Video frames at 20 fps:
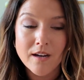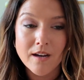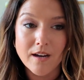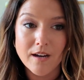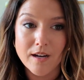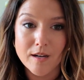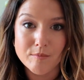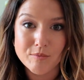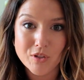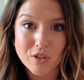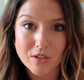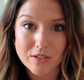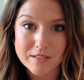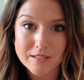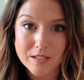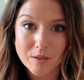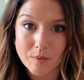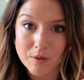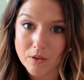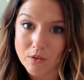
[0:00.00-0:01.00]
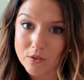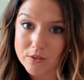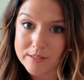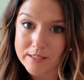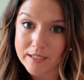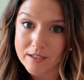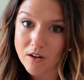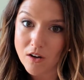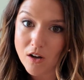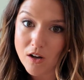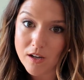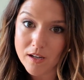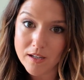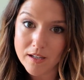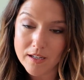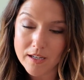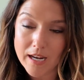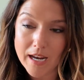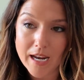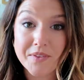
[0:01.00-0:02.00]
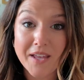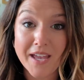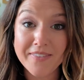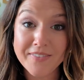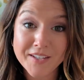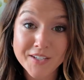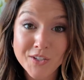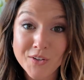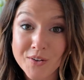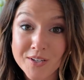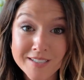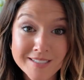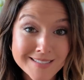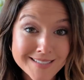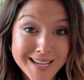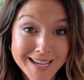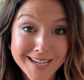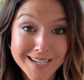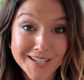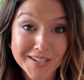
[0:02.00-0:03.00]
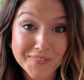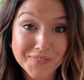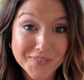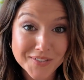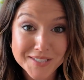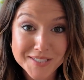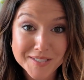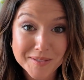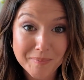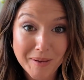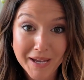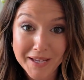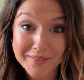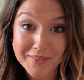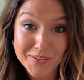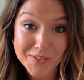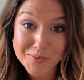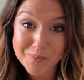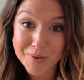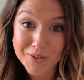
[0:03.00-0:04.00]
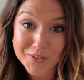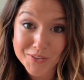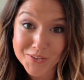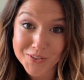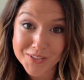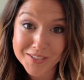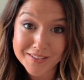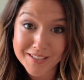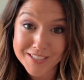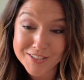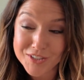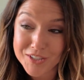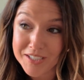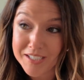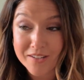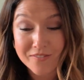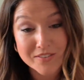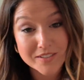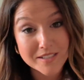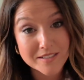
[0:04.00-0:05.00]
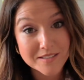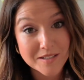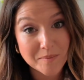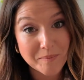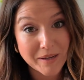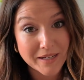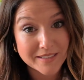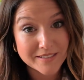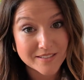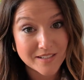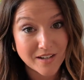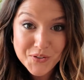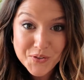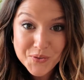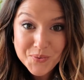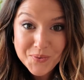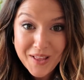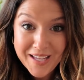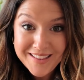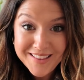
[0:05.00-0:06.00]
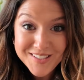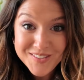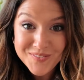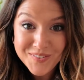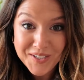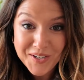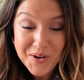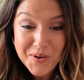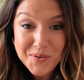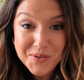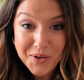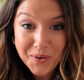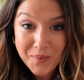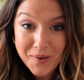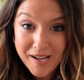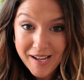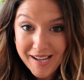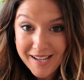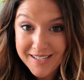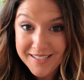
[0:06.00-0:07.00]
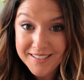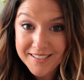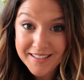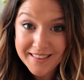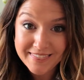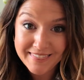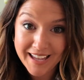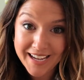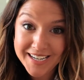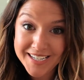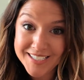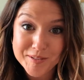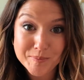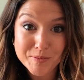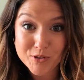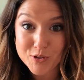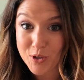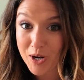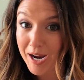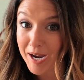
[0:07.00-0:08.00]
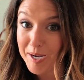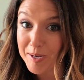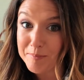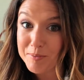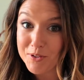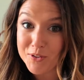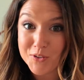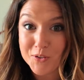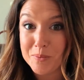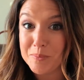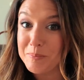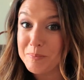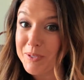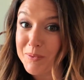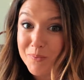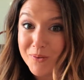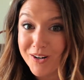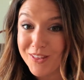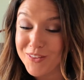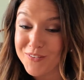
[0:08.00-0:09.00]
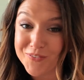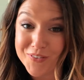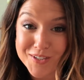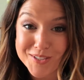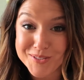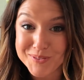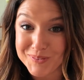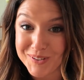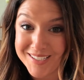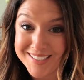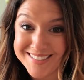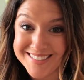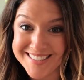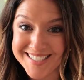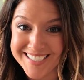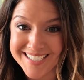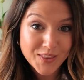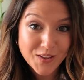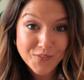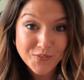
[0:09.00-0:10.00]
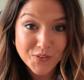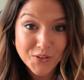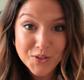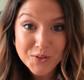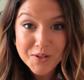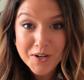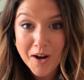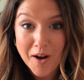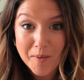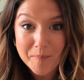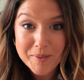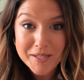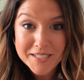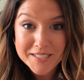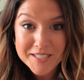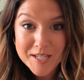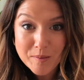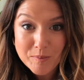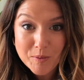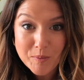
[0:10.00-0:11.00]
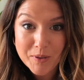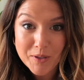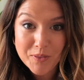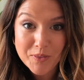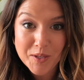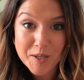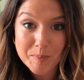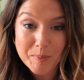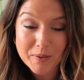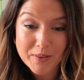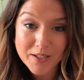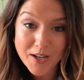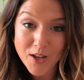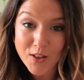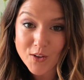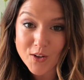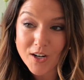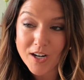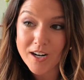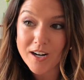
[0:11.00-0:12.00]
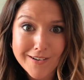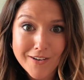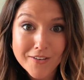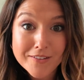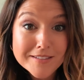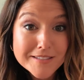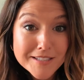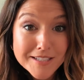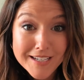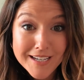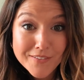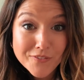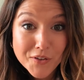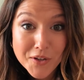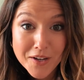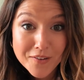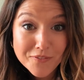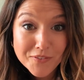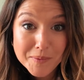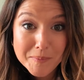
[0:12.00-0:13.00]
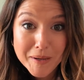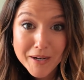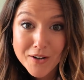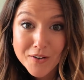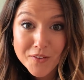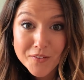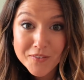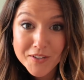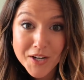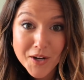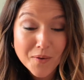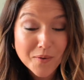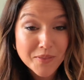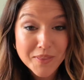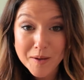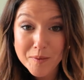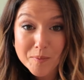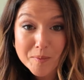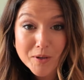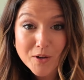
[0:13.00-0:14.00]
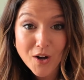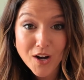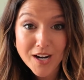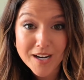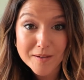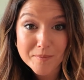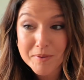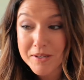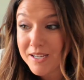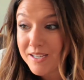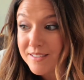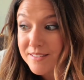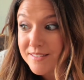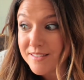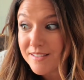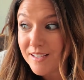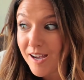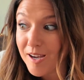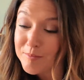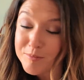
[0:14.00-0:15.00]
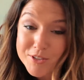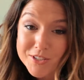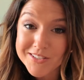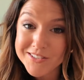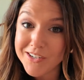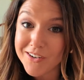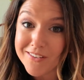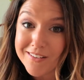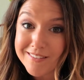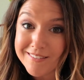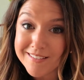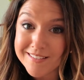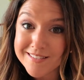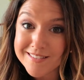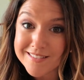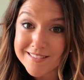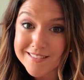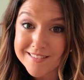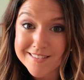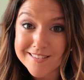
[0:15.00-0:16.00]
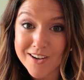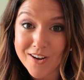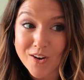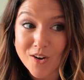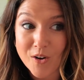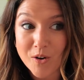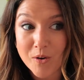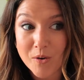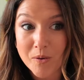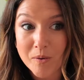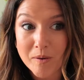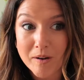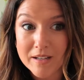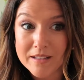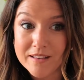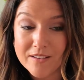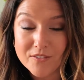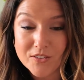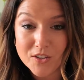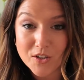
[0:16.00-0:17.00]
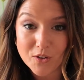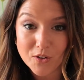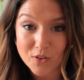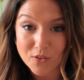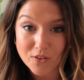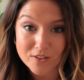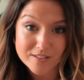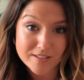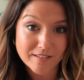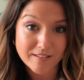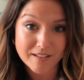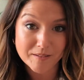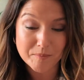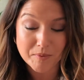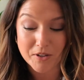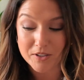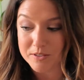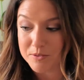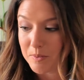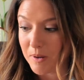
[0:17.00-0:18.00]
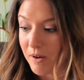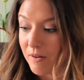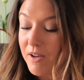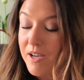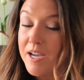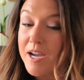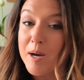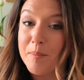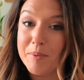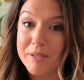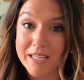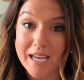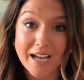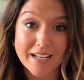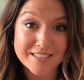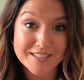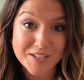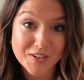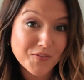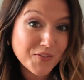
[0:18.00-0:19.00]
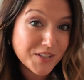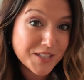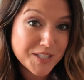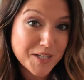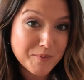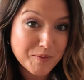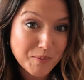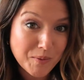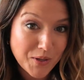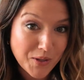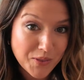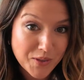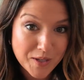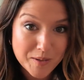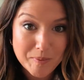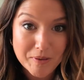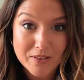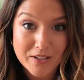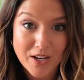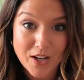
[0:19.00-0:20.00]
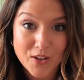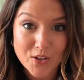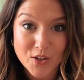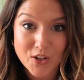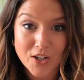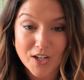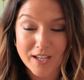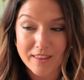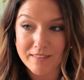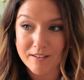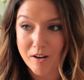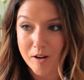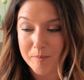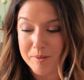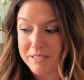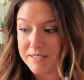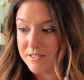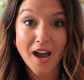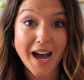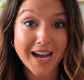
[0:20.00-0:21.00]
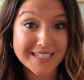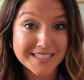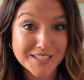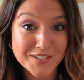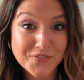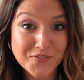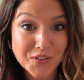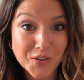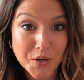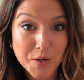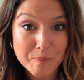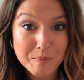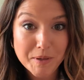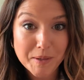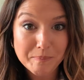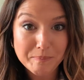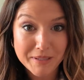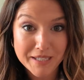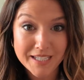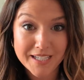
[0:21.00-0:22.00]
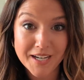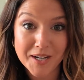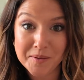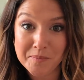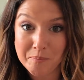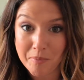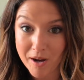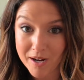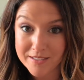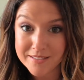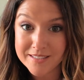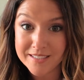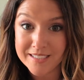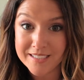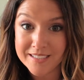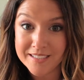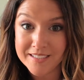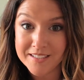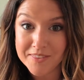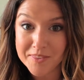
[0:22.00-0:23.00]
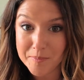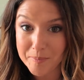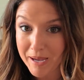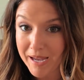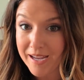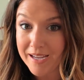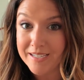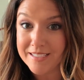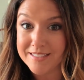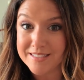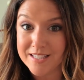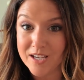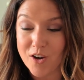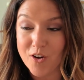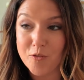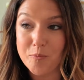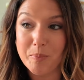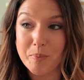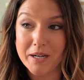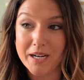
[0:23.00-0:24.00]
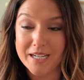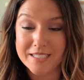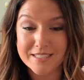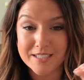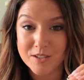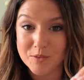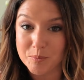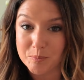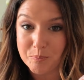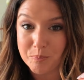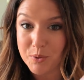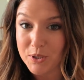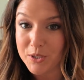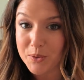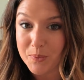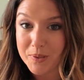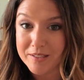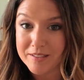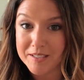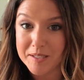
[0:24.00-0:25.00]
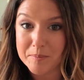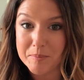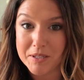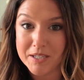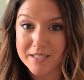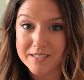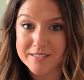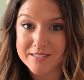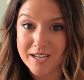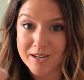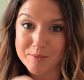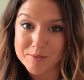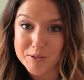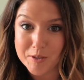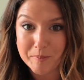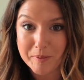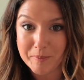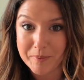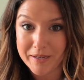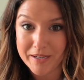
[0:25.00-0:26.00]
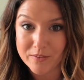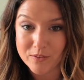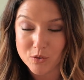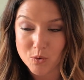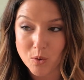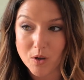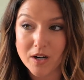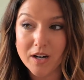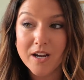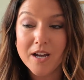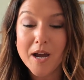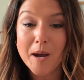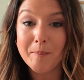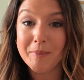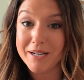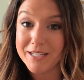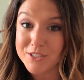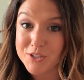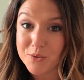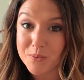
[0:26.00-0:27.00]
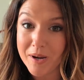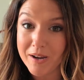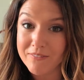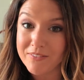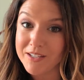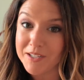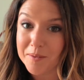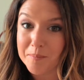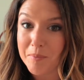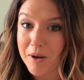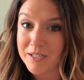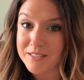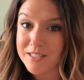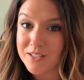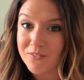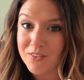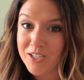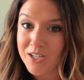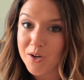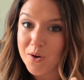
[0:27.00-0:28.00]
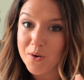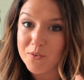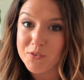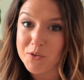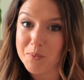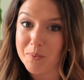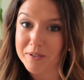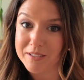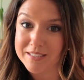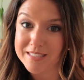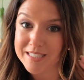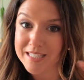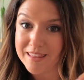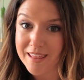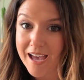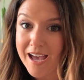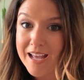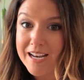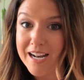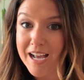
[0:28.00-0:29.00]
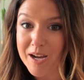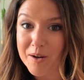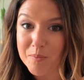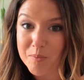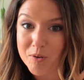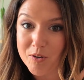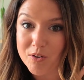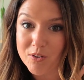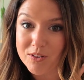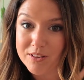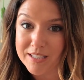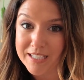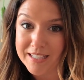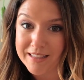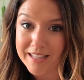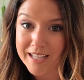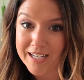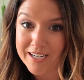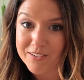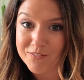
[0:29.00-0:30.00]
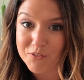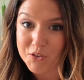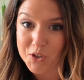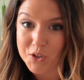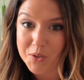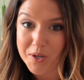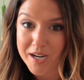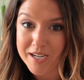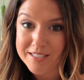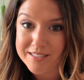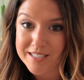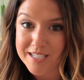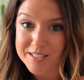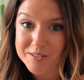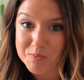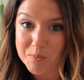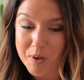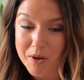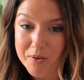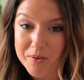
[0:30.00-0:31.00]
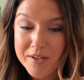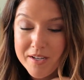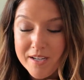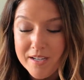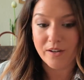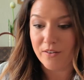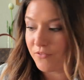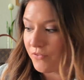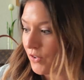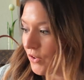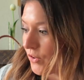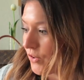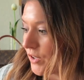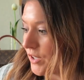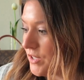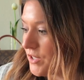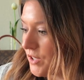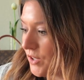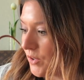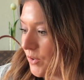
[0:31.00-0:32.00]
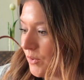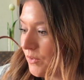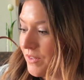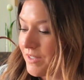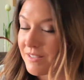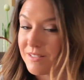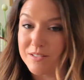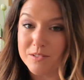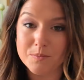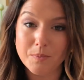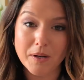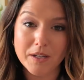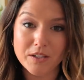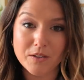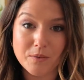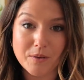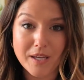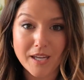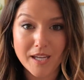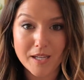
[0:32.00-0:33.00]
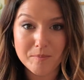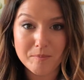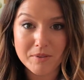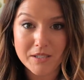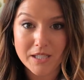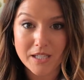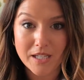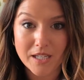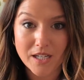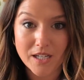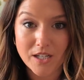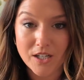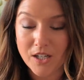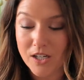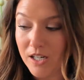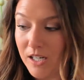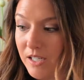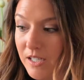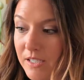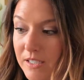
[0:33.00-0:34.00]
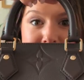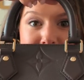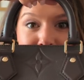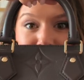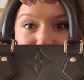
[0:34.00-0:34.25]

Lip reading: So you can see what it looks like on, and then you can decide if it's a bag that you want in your collection, if it does come back in you like this video, go ahead, like, subscribe. You'll be one of the first ones. I'd love for you to comment and tell me what you think about the color. And honestly, if you have feedback on the video, that would be great because I'm just starting this. So I'd love to know your thoughts on that part as well. But yeah, definitely tell me what you think about the color in the comments. I did film me unboxing the bag itself, but I did it pretty quickly because I was on my way out the door. But I do have that unboxing video. If you want to see that, I will link that for you guys as well. Without further ado, this is why you came here.